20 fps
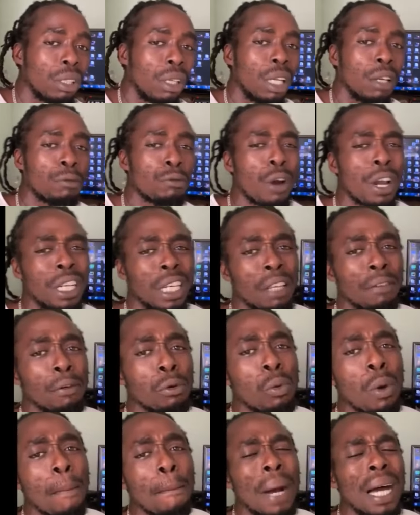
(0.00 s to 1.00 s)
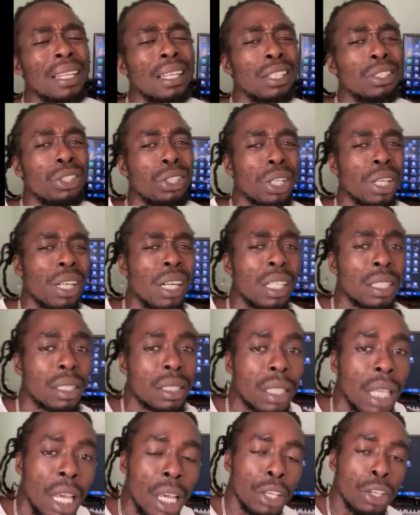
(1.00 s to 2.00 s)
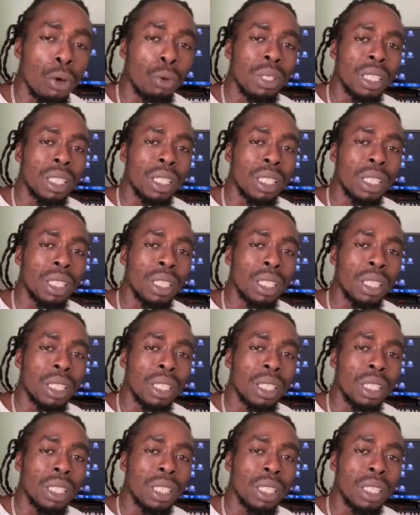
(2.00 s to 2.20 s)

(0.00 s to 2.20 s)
to live right even when man unjust.